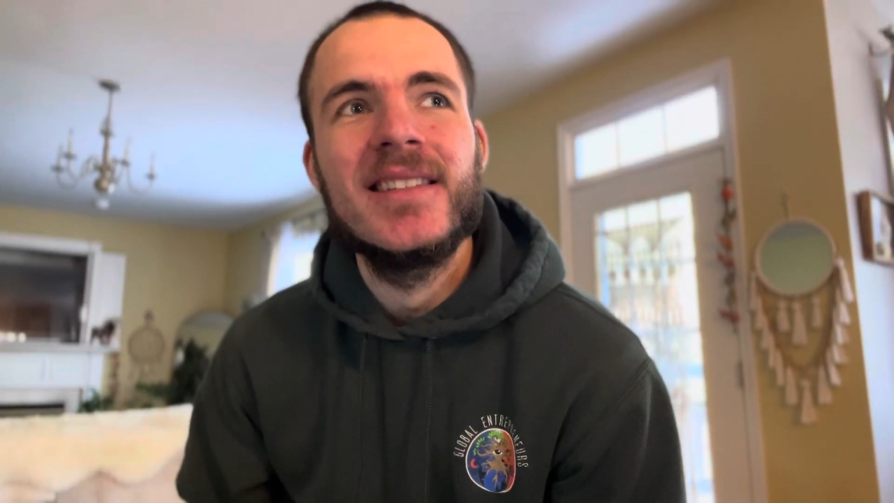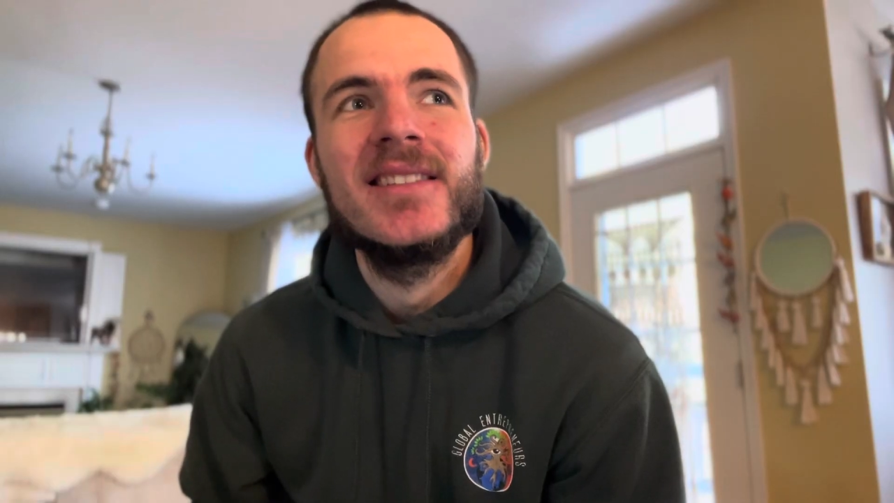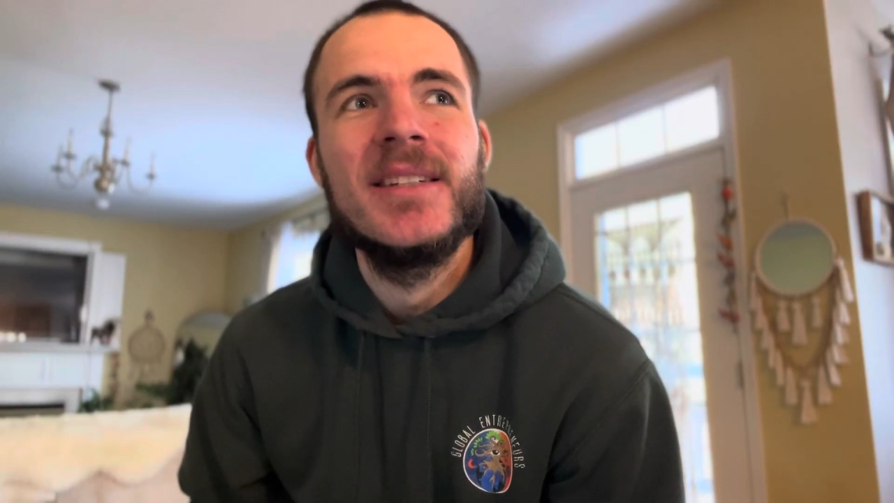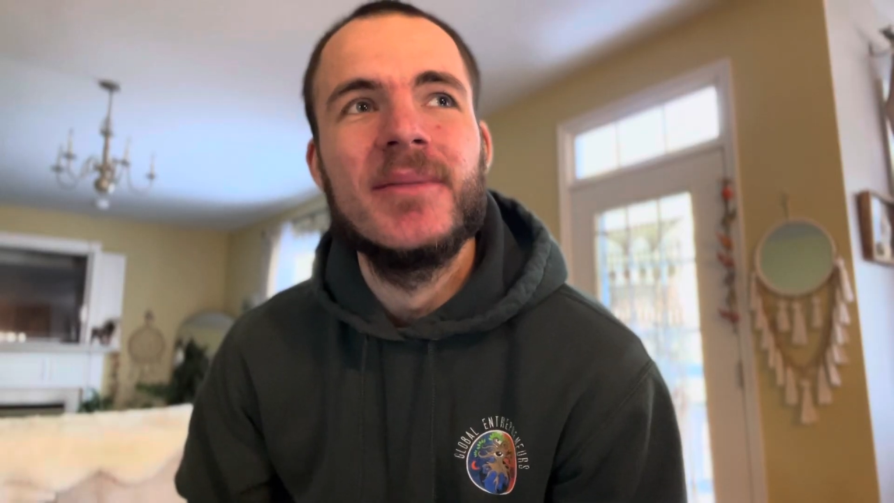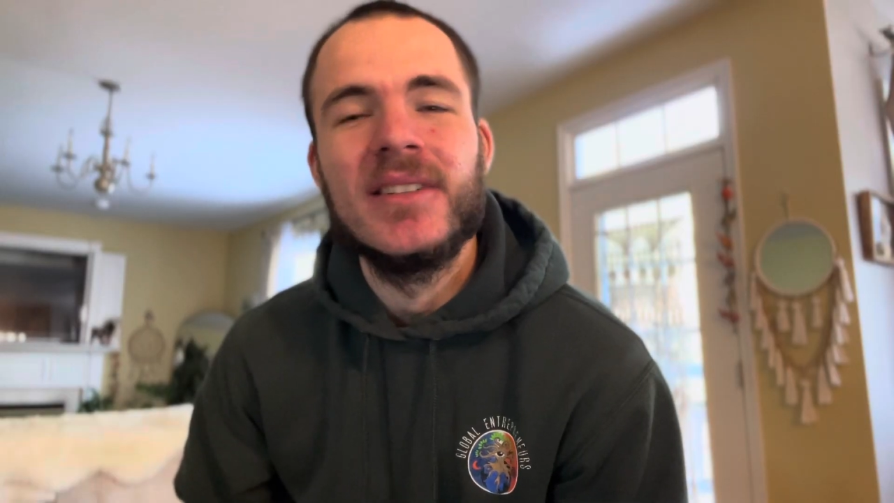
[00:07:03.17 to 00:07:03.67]

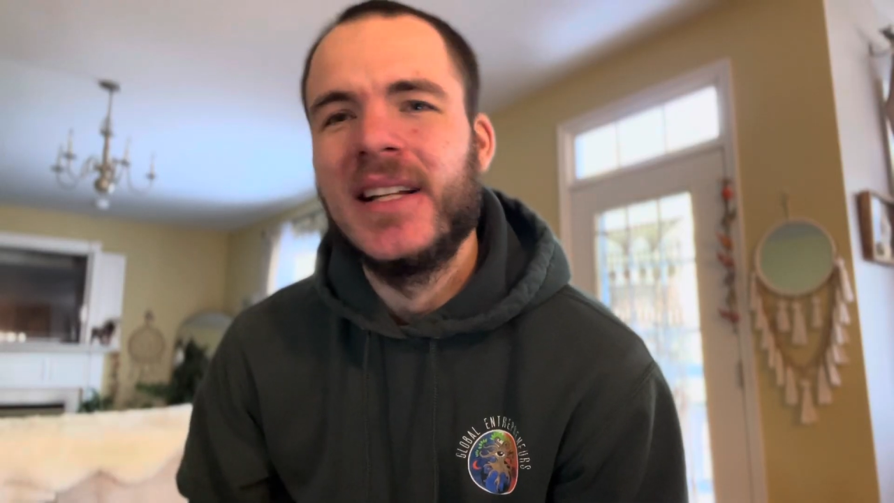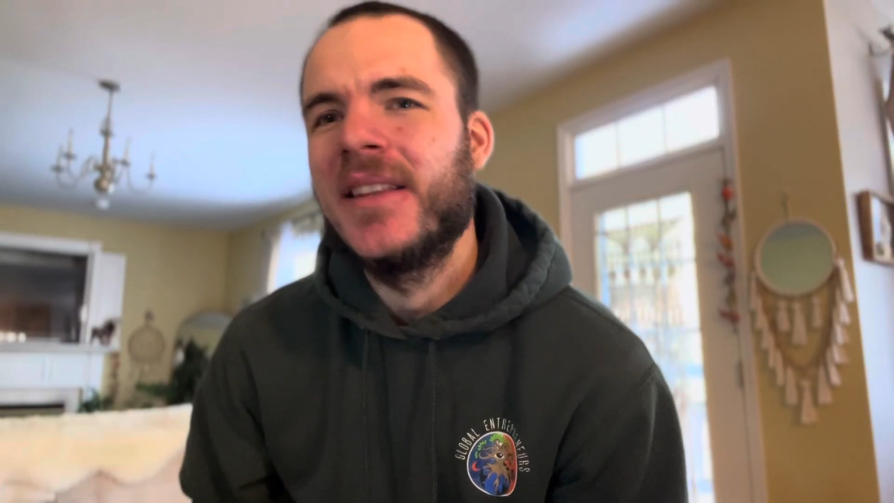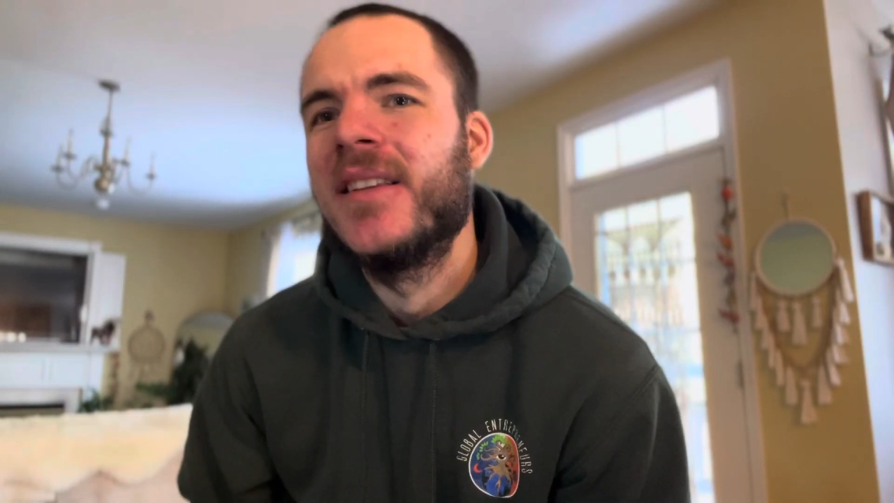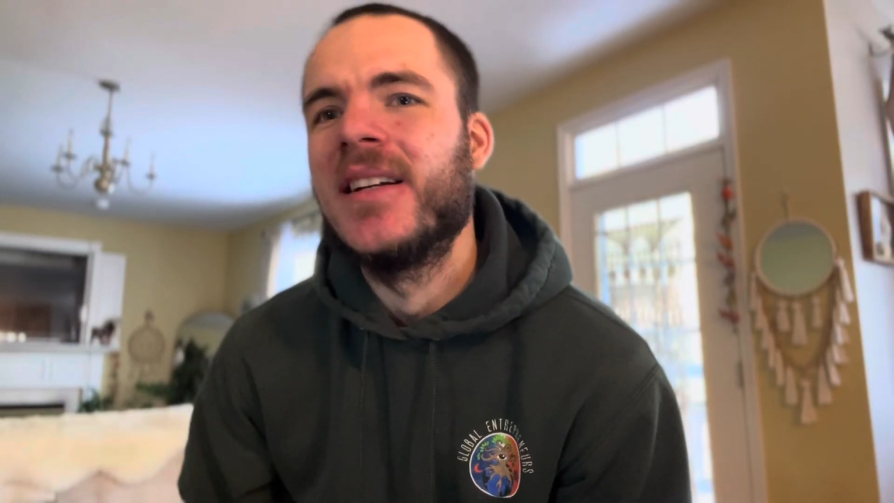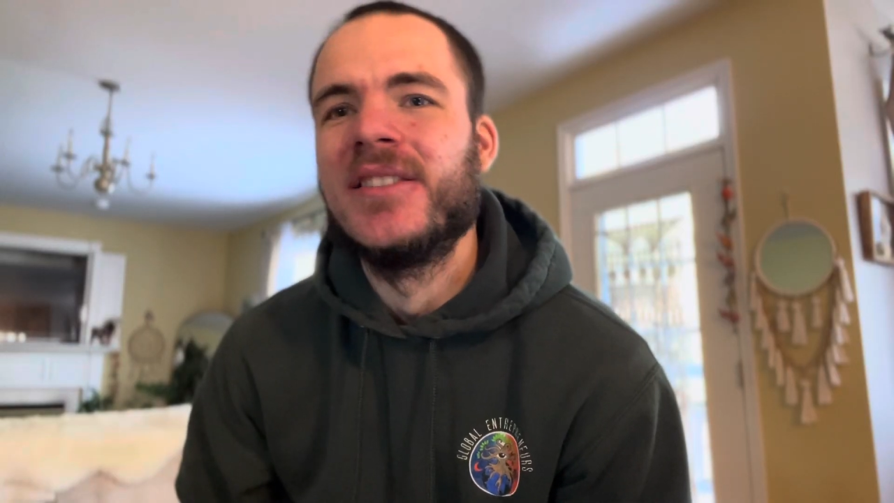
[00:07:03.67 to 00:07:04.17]
seem to let
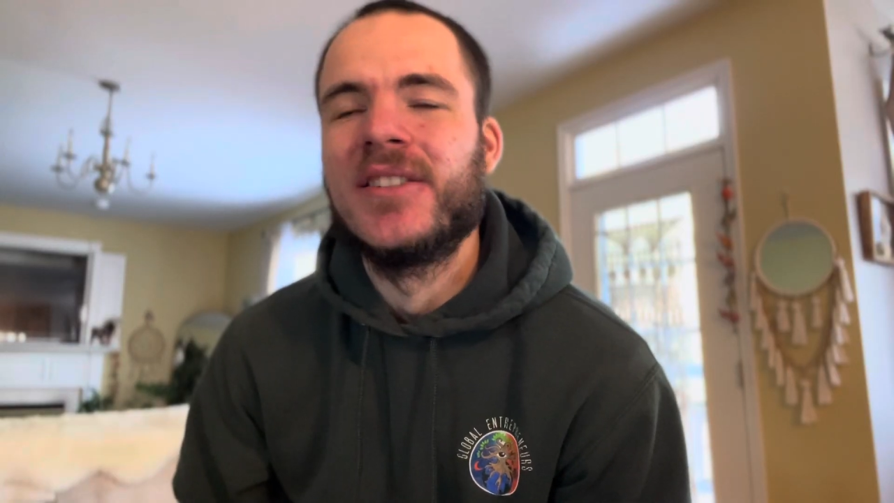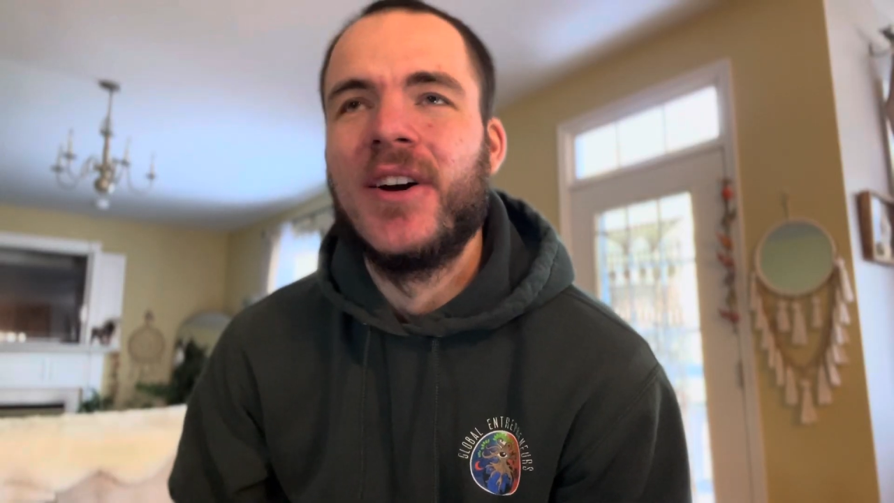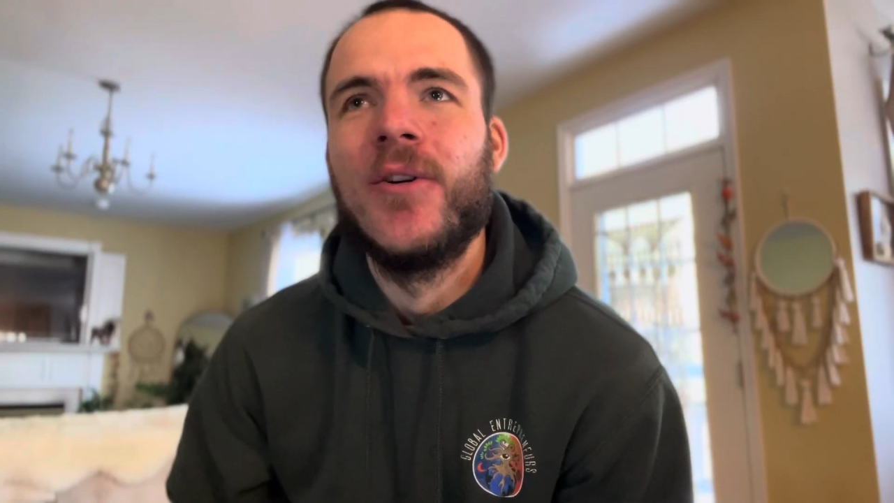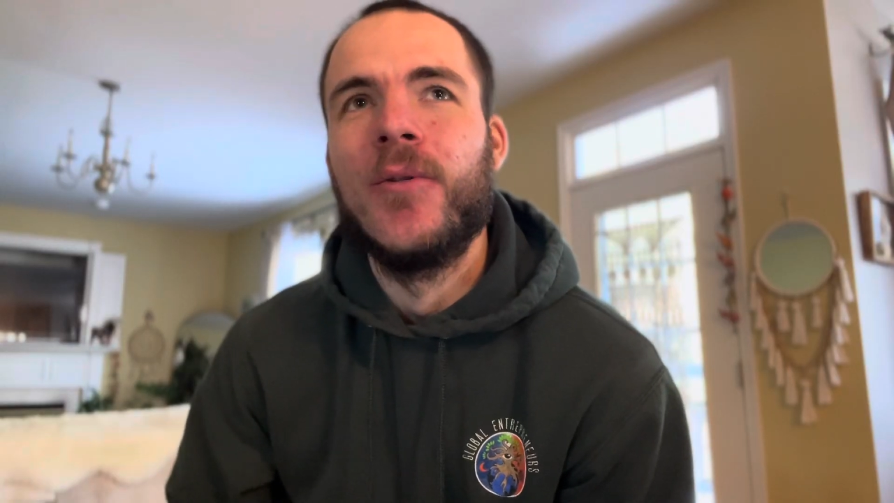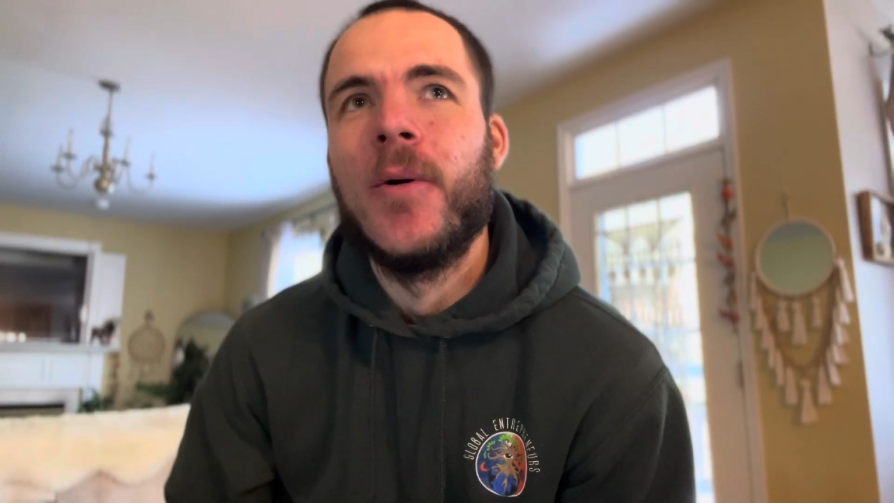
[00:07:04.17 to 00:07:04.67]
things
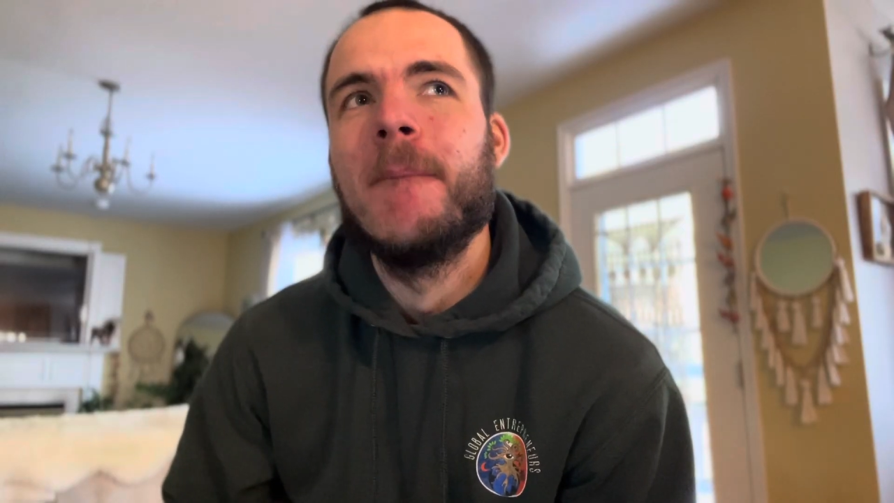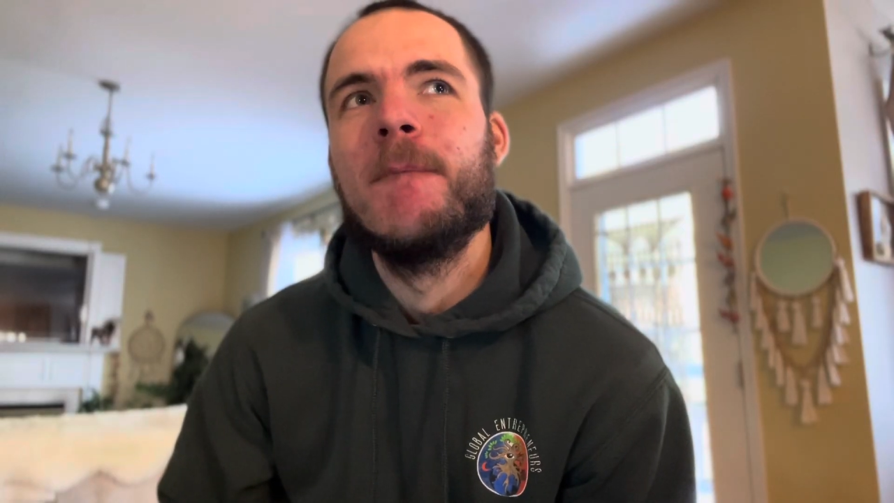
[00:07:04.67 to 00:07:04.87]
go.